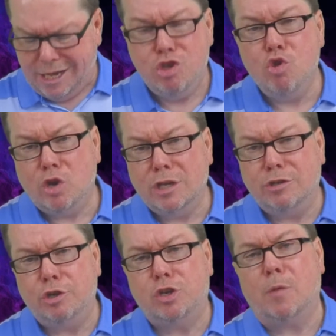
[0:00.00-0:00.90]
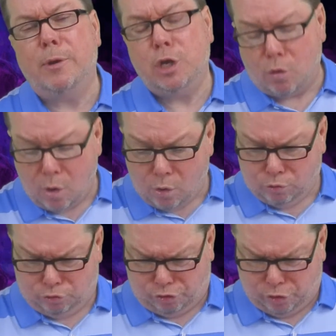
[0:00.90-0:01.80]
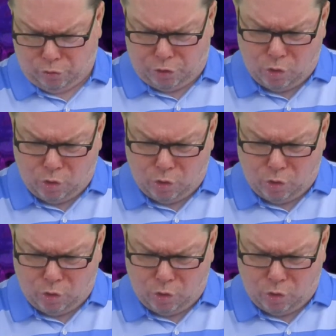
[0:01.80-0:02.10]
You can determine your own truth.